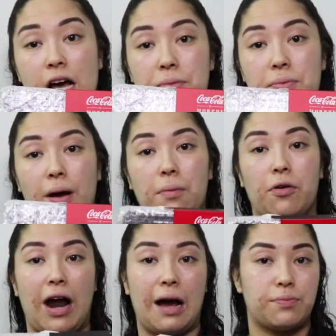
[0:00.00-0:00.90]
come in bubble
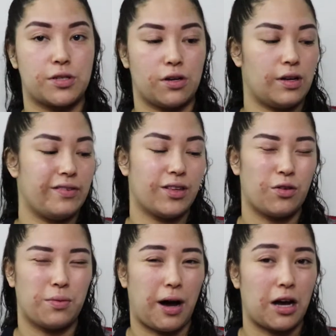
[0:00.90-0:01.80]
wrap, so even though
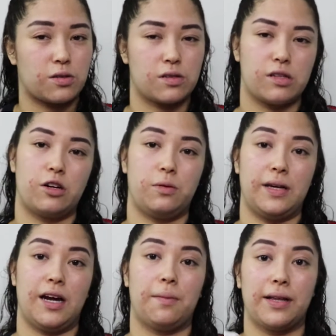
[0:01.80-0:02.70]
the box is a little
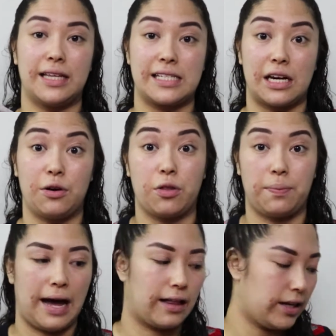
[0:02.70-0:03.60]
beat up, at least I know the
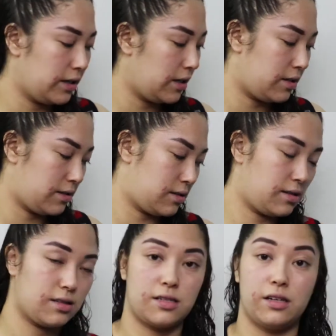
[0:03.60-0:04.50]
palette is
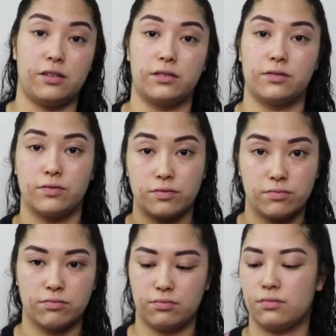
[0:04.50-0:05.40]
still
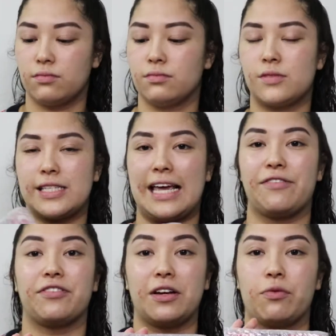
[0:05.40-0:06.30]

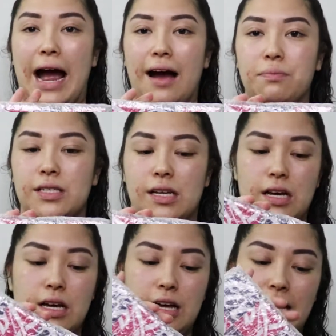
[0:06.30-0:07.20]
safely wrapped.
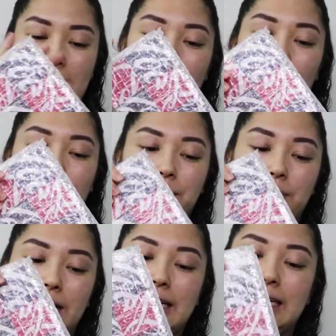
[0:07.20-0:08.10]

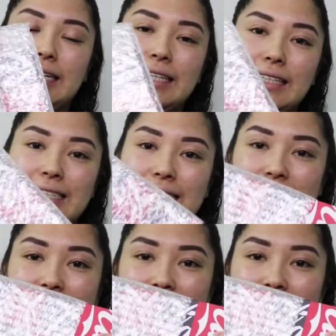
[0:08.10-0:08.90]
But